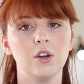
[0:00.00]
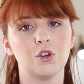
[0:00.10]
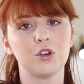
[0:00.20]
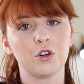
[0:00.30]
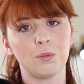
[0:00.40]

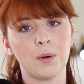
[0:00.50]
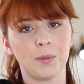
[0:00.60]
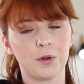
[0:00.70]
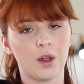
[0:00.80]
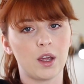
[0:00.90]
just
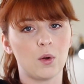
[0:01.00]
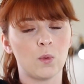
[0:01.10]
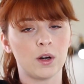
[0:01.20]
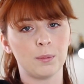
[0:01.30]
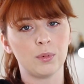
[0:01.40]
remember that you
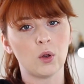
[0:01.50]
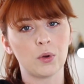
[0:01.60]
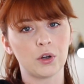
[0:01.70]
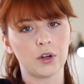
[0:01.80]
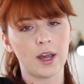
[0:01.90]
want to blow
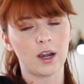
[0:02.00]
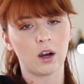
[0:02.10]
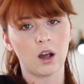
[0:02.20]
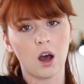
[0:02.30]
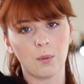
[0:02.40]
your
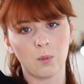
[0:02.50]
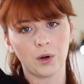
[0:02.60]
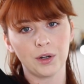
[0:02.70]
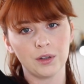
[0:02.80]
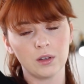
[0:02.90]
hair
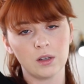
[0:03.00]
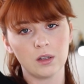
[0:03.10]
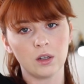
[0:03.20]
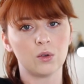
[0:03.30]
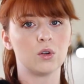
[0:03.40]

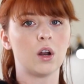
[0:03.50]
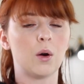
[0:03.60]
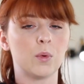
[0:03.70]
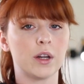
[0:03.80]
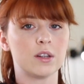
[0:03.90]
upwards. You do
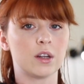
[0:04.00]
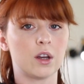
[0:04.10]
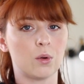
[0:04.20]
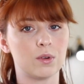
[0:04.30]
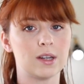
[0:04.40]
not want it to
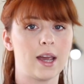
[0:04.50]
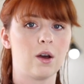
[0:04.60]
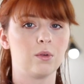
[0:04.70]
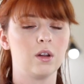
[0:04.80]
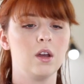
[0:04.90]
go
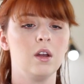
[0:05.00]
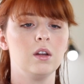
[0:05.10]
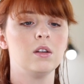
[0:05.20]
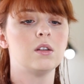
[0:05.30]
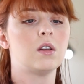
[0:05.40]
down.
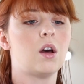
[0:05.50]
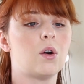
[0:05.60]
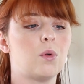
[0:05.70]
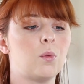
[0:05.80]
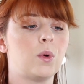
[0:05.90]

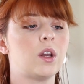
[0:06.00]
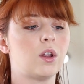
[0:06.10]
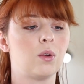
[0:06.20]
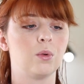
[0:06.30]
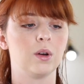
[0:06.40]
So when
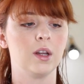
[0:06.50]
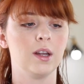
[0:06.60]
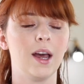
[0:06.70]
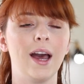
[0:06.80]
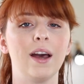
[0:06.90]
you
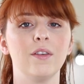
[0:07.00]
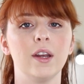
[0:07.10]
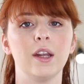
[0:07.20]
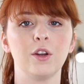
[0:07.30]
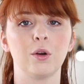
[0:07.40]
have
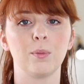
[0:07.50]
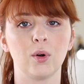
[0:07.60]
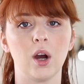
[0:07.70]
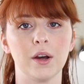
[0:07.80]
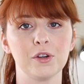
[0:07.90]
it in your
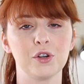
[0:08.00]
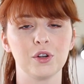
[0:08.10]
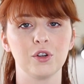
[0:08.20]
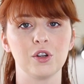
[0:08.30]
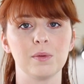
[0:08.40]

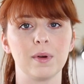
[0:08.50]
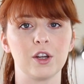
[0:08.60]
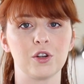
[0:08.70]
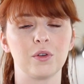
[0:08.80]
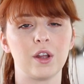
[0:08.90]
brush, just
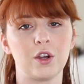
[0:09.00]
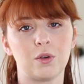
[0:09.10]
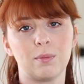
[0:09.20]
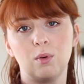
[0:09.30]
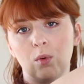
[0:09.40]
make sure that
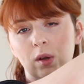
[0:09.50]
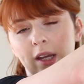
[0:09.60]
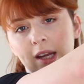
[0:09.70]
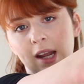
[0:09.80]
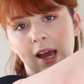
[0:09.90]
you're pulling it